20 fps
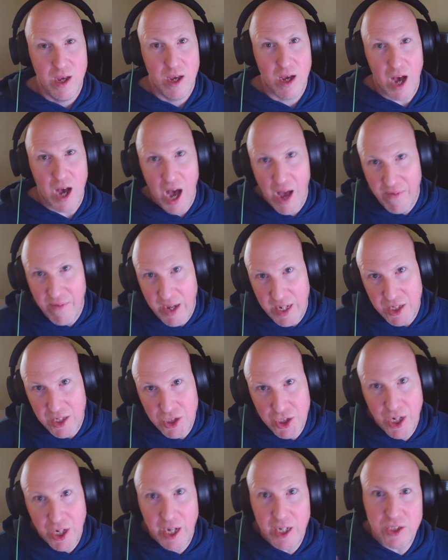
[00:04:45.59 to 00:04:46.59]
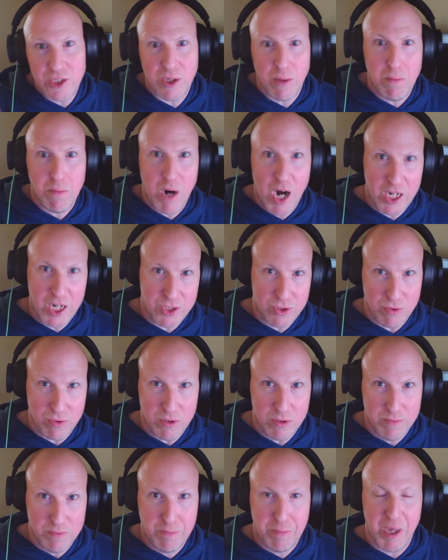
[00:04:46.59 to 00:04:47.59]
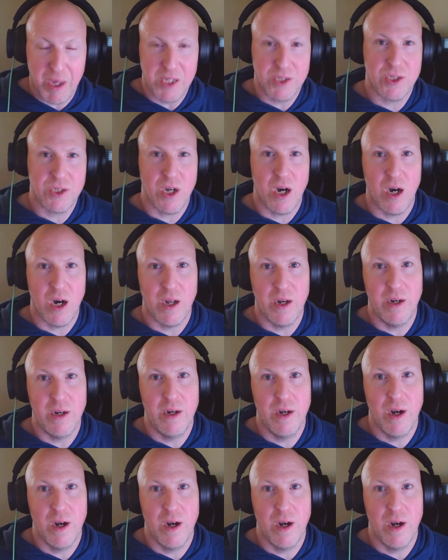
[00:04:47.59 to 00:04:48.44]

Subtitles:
I've had to change the module based on,